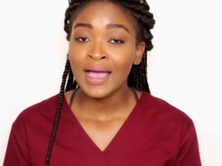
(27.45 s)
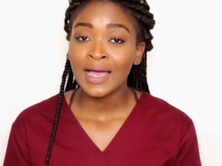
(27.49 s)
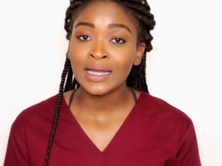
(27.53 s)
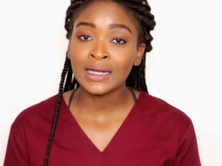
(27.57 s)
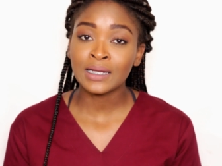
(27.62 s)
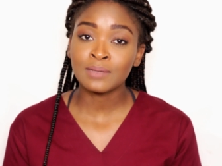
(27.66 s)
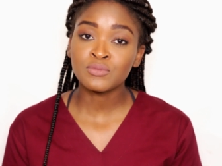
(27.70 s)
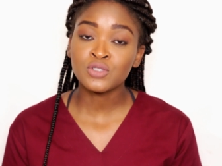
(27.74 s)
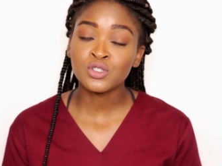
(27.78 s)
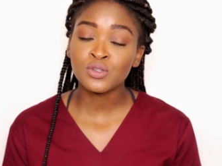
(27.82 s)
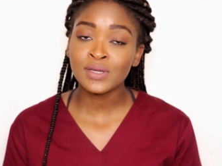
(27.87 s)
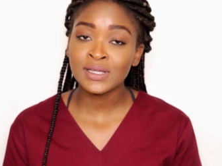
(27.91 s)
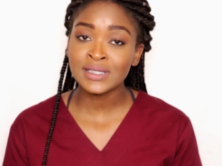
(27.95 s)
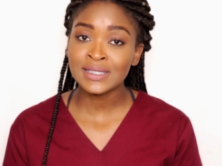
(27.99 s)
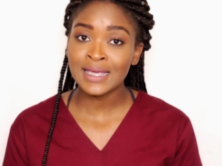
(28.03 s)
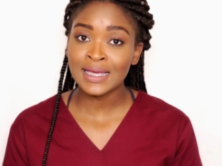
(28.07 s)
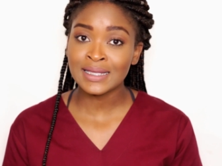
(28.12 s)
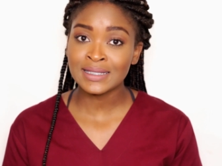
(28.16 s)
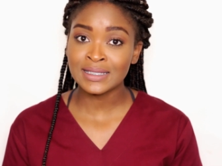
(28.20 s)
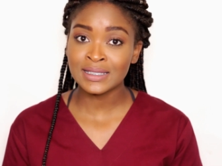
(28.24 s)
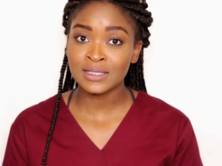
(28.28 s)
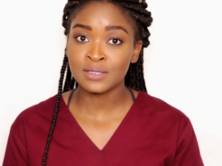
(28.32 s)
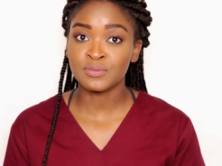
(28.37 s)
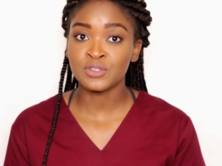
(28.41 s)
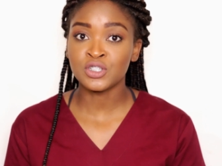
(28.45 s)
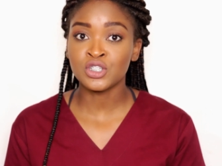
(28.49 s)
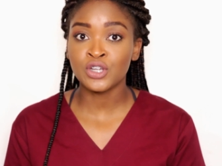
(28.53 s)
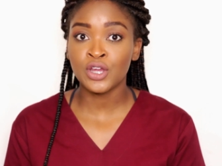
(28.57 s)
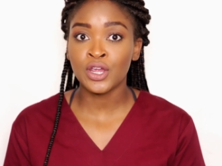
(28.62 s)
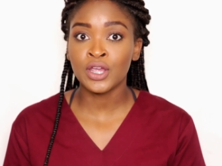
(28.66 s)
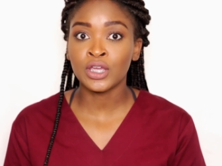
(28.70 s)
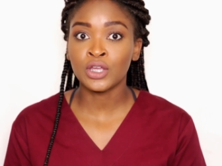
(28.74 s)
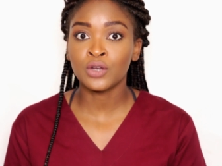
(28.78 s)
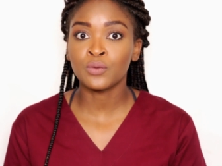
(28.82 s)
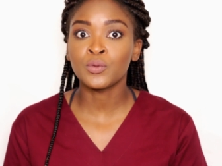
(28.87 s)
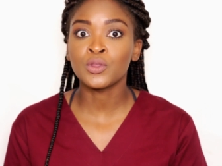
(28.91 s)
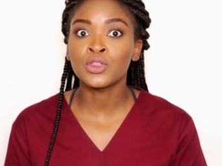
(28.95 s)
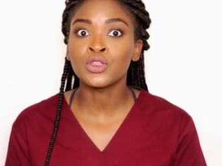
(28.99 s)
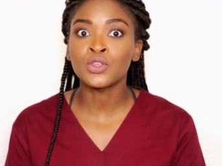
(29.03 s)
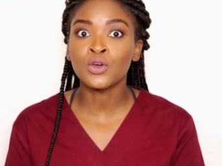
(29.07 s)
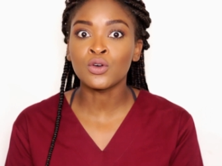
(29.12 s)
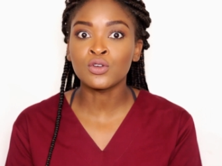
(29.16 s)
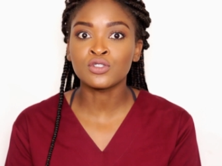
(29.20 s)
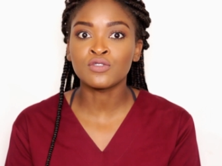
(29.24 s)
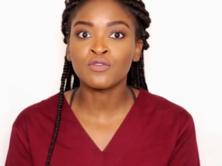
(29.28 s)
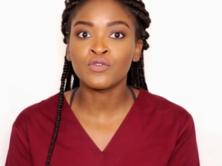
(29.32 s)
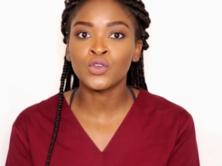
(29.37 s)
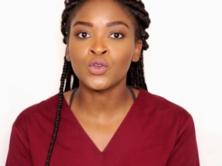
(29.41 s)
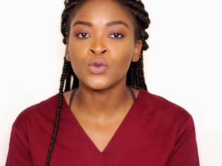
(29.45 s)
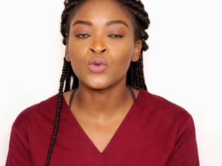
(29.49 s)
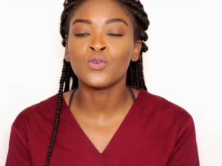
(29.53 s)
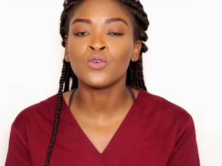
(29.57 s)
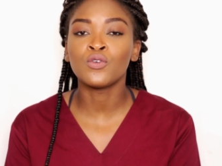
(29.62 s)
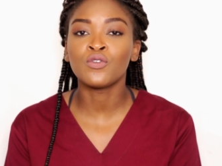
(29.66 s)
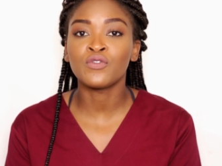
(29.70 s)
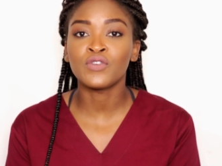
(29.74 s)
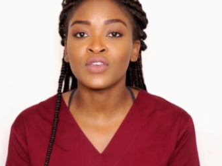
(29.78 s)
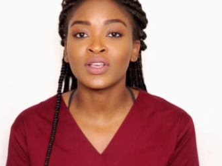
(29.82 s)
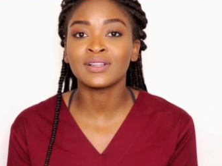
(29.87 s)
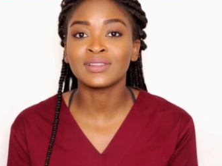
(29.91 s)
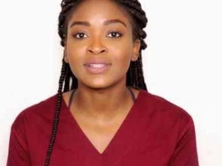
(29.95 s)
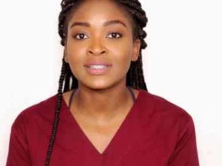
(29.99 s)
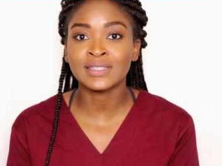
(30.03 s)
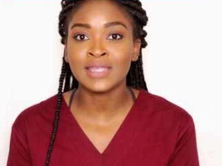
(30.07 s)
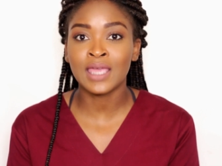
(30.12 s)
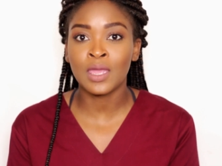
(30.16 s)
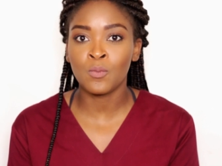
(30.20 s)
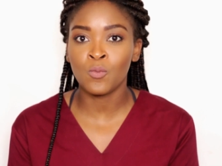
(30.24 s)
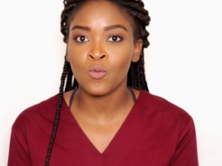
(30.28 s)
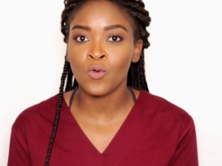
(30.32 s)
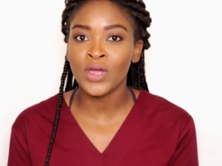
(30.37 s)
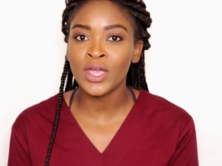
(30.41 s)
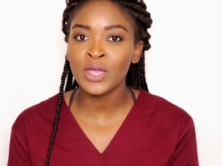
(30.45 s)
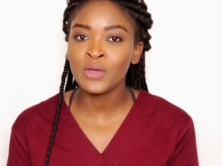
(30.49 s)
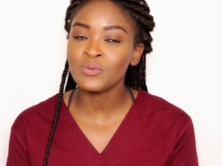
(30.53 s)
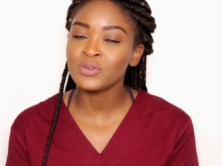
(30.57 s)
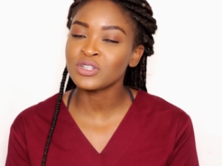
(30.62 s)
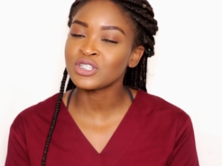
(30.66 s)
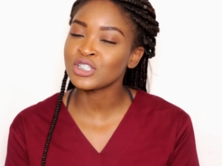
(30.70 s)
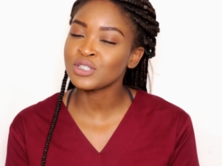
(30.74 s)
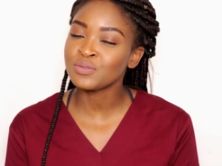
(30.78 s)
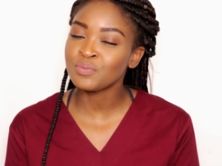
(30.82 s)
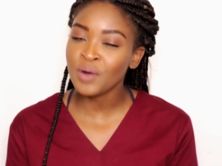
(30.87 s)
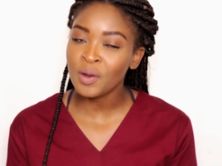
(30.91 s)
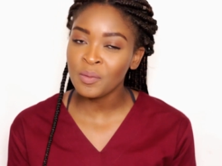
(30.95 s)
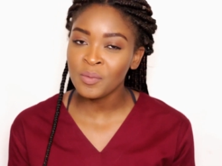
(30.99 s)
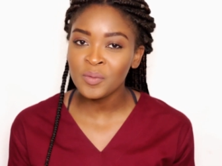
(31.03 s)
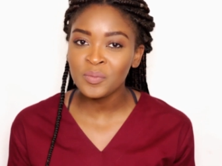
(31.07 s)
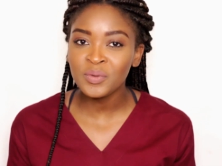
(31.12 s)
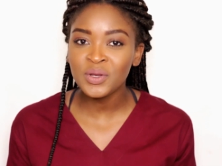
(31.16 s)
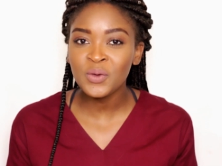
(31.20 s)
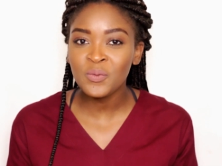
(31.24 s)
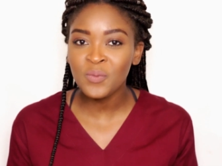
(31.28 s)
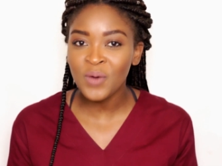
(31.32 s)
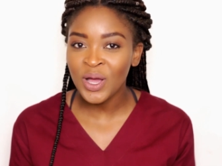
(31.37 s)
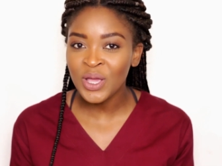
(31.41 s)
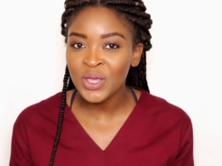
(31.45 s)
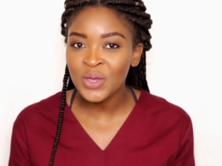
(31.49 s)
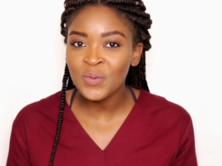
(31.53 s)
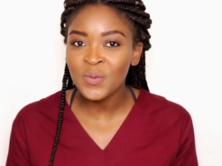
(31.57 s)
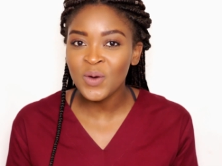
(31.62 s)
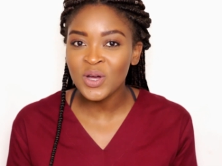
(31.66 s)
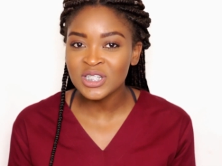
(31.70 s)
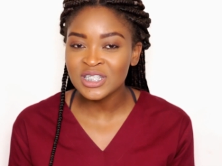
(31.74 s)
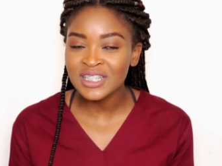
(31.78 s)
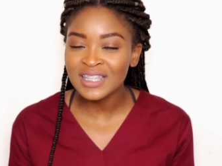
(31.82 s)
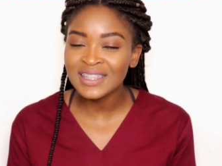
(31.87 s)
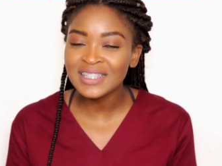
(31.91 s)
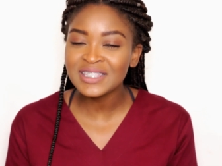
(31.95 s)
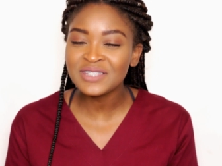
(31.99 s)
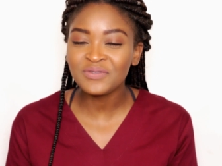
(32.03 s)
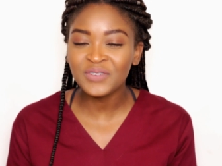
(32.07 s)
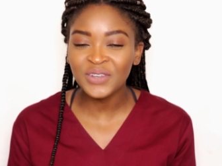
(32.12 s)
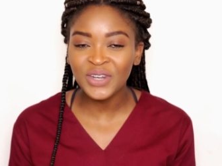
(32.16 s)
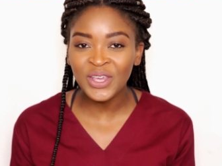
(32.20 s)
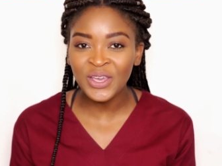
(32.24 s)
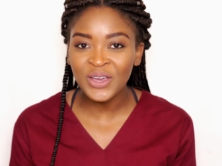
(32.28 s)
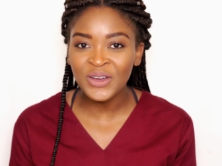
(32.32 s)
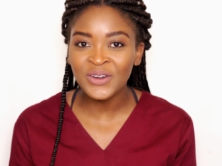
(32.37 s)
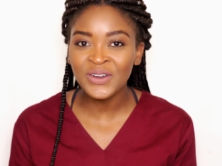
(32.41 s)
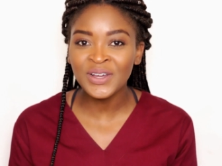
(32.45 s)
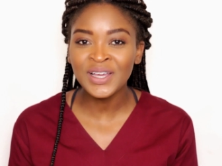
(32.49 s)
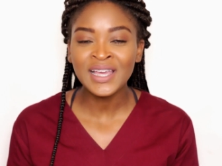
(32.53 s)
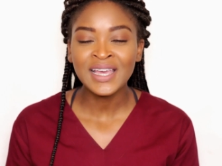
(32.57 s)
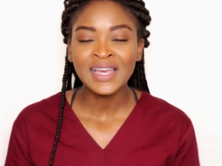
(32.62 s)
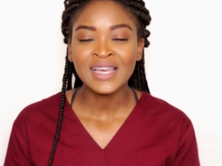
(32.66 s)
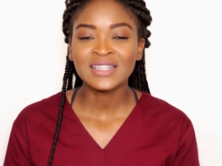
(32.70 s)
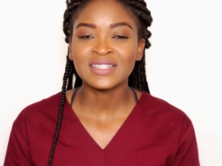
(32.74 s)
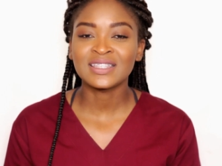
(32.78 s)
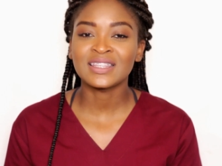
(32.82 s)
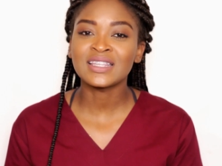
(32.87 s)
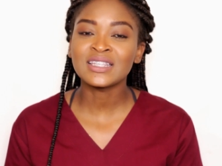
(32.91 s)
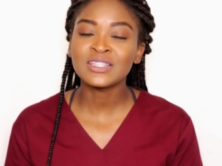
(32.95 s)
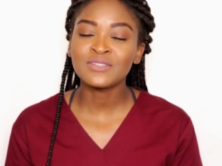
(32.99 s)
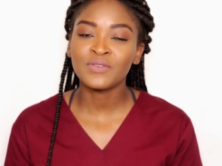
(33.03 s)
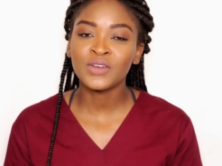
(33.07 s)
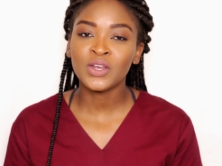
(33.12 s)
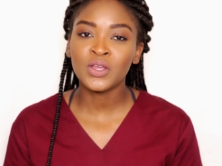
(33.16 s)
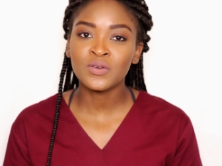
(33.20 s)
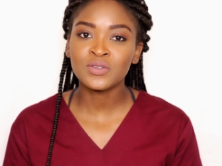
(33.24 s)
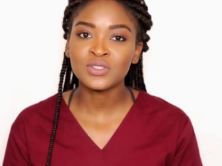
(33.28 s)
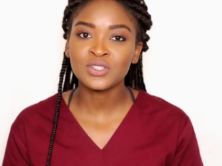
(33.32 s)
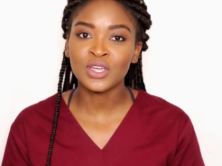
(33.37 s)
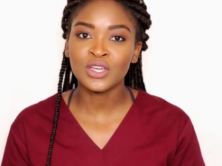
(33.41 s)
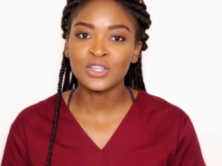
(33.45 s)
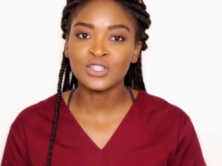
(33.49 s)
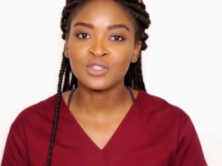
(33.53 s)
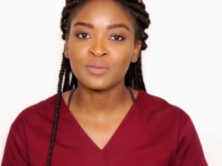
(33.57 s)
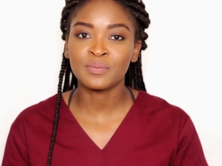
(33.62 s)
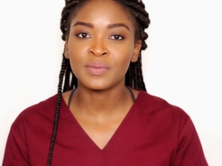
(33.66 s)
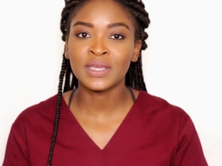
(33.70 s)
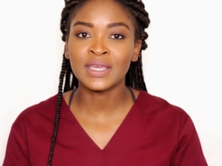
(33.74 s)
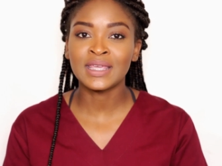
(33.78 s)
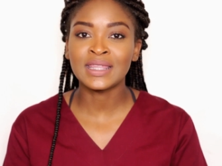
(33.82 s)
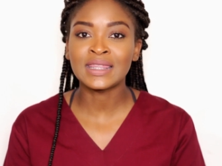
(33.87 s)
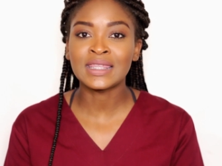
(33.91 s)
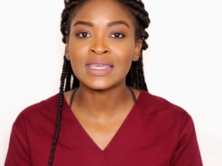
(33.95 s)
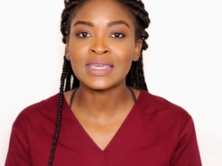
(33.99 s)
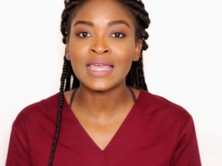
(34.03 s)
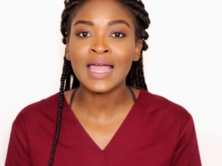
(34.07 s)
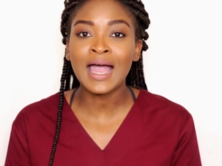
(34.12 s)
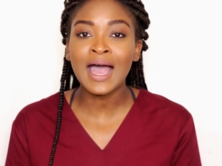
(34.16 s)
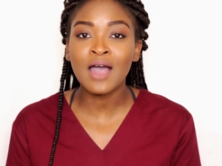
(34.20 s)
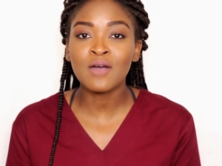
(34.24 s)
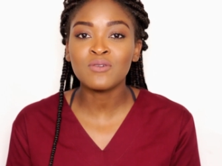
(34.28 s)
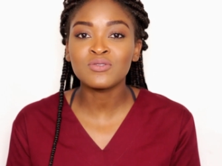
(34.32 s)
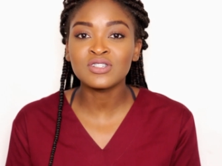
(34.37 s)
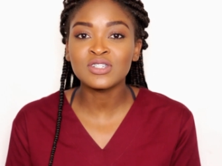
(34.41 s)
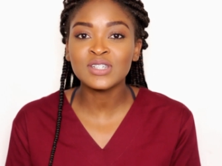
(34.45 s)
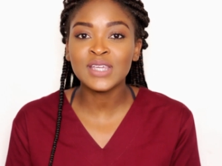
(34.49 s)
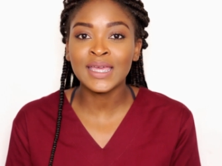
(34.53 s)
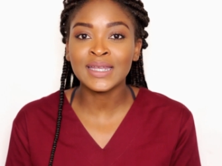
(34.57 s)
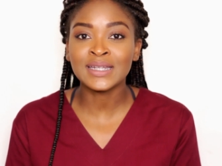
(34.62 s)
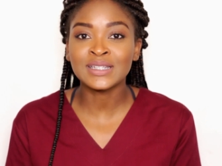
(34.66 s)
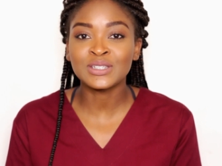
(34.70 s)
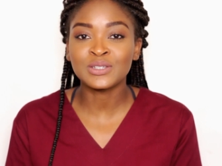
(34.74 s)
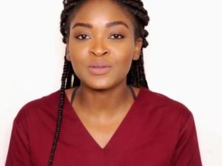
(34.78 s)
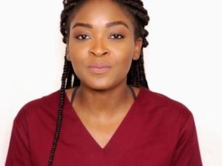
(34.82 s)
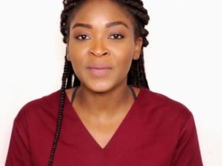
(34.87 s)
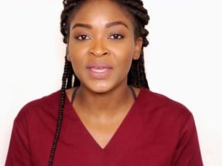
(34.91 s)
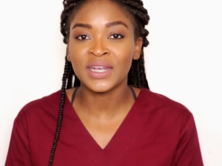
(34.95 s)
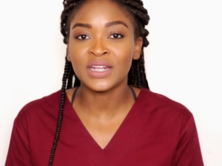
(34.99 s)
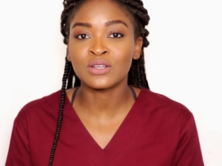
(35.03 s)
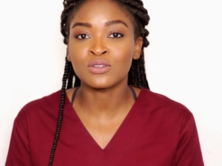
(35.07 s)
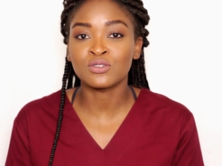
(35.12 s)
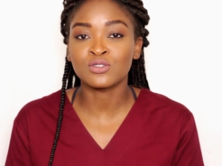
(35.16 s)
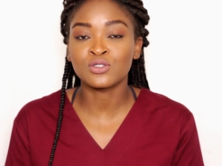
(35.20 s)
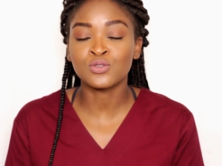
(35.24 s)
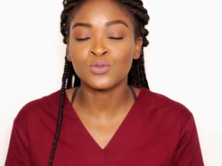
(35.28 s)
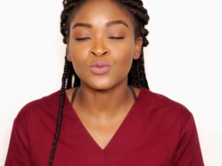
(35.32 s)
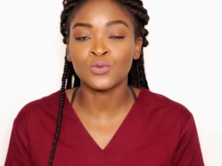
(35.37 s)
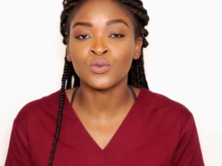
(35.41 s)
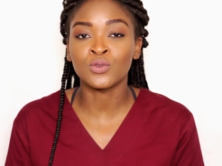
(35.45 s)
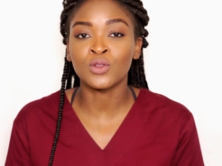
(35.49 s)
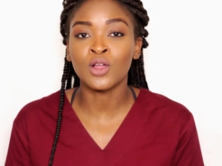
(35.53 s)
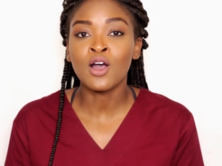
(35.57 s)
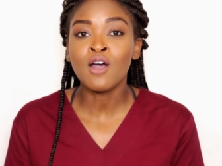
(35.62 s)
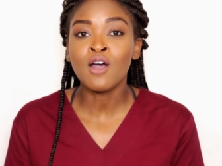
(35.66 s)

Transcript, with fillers: And I'm so excited to be sharing it with those of you who feel the same way, which is probably why you're watching this video. So this video is going to be the how to get into medical school